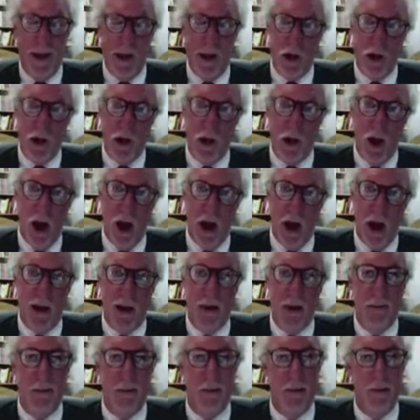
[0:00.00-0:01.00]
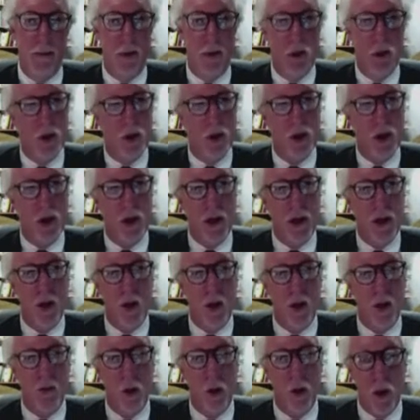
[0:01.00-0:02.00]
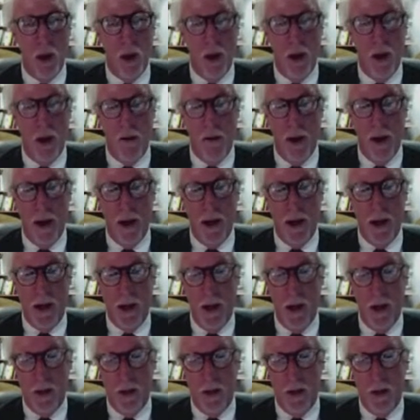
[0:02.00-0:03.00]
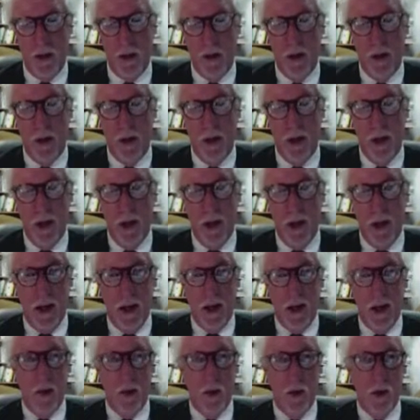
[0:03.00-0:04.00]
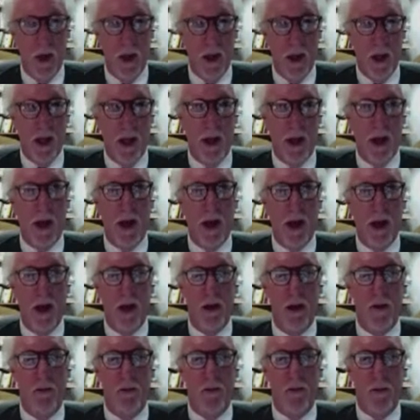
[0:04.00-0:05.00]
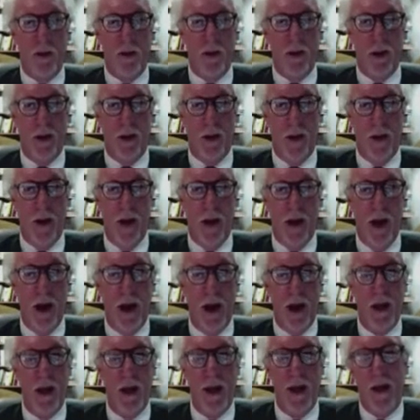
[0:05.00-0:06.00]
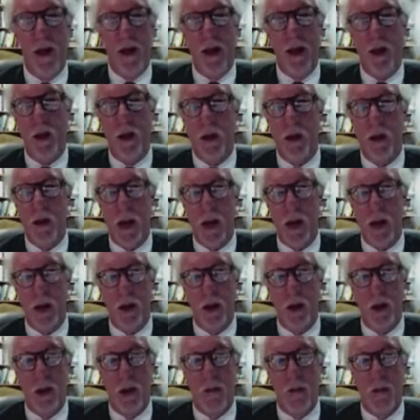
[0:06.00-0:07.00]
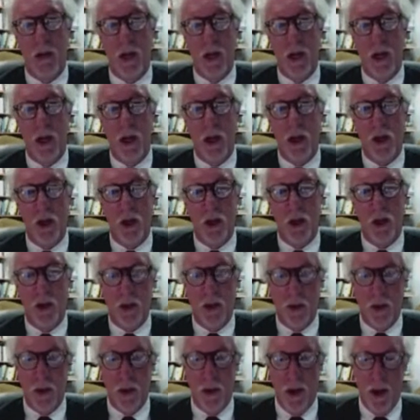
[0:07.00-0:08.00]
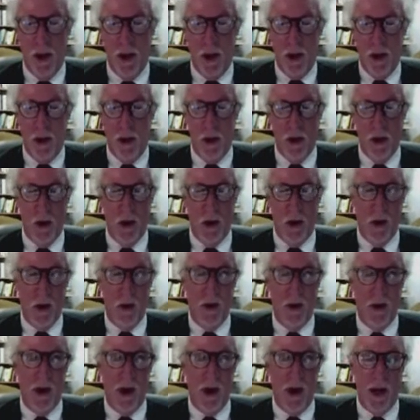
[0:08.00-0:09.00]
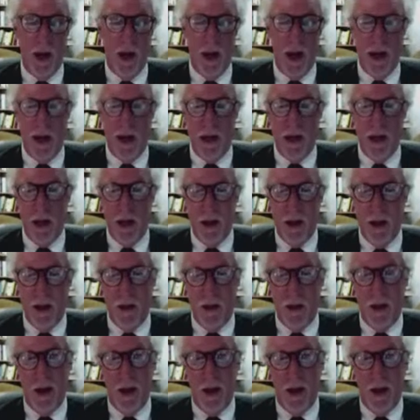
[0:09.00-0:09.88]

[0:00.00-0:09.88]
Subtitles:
interlocking, mutually supportive ideas that really kind of highlight the intersection of teachers, learners, and ideas.